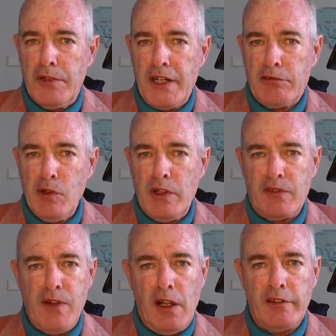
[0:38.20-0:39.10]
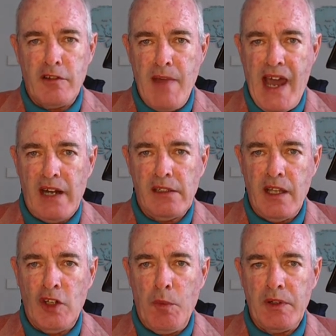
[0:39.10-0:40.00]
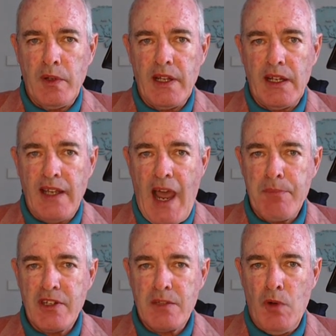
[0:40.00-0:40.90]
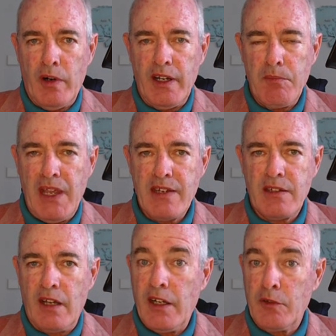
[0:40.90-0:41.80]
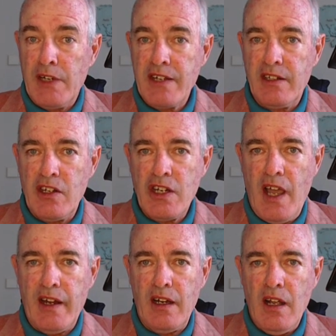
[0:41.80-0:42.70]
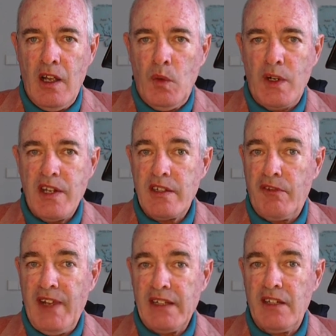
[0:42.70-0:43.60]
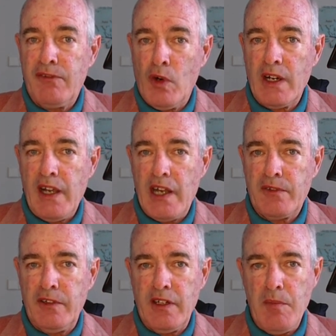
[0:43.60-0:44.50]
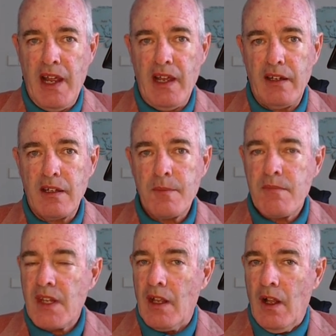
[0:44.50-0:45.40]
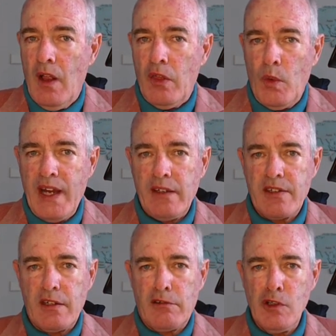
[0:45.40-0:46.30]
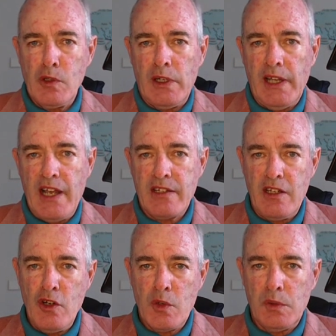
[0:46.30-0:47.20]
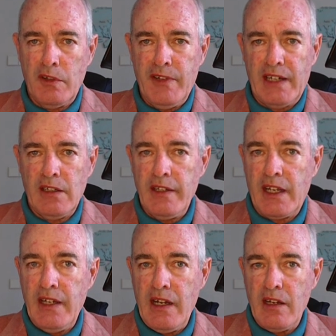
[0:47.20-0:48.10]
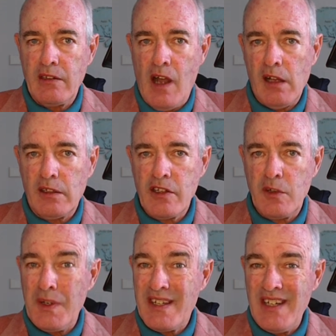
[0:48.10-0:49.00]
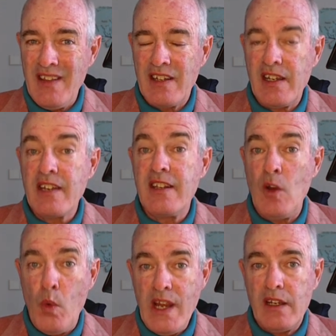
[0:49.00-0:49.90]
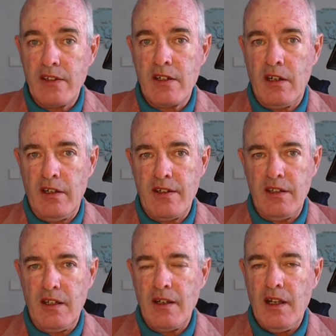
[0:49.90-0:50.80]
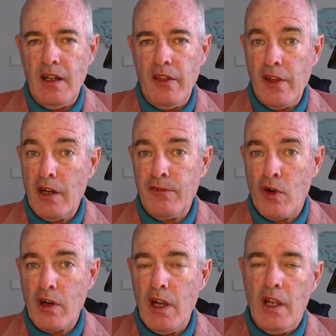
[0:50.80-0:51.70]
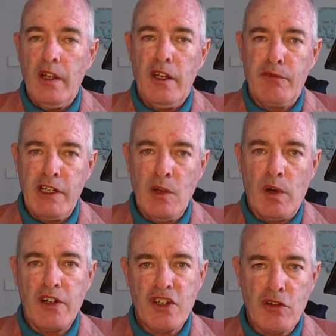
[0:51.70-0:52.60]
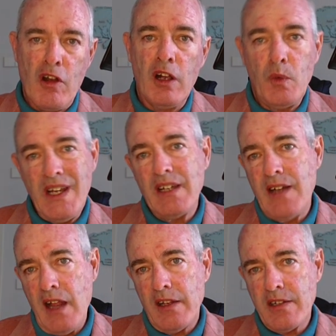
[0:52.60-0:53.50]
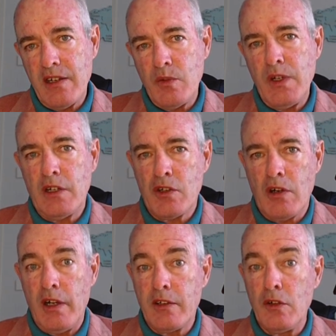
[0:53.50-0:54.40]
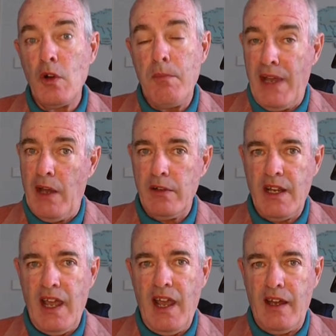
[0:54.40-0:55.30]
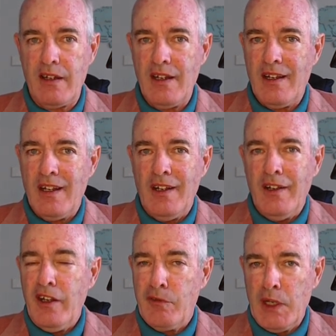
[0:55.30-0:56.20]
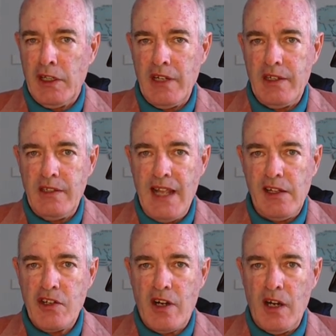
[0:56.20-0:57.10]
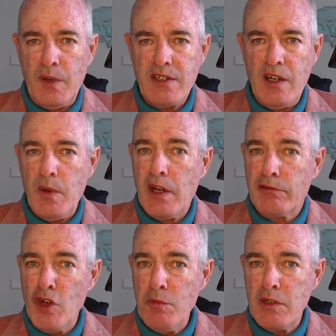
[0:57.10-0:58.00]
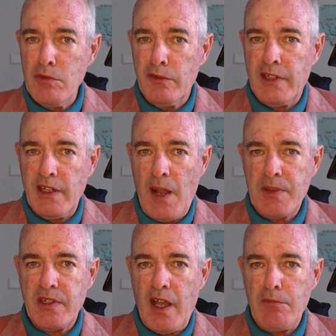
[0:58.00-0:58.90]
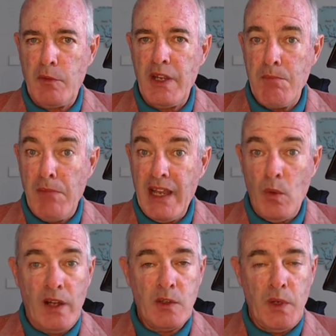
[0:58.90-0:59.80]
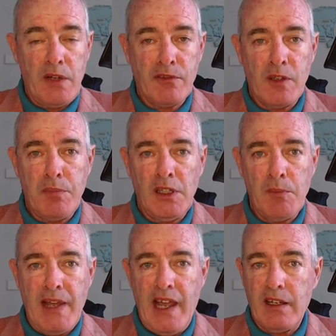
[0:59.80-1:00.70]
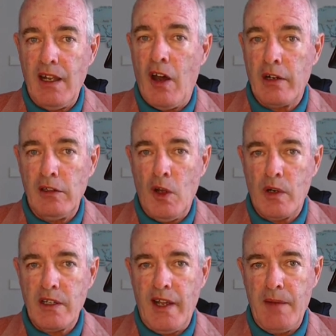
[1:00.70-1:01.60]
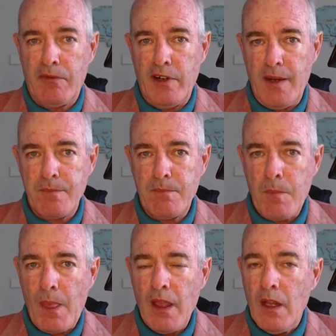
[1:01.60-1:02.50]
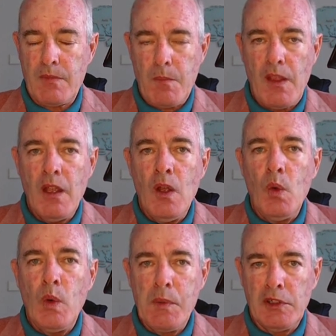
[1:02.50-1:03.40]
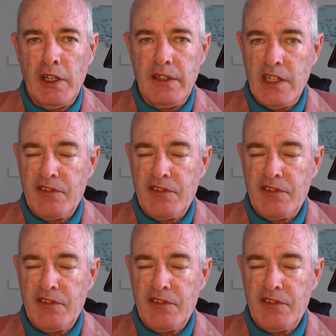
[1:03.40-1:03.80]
Brent Crude has fallen dramatically and opened with a gap this morning based on unrest in China, which has affected forecasts for demand. The weakness in crude oil has the usual effect on the Canadian dollar, so we see this as the weakest currency. Therefore, if we do our strong weak analysis, we are drawn to pound CAD. If we look at the daily chart, we see we have room to move to the upside, but we might want to wait for a pullback on a lower time frame. We will look at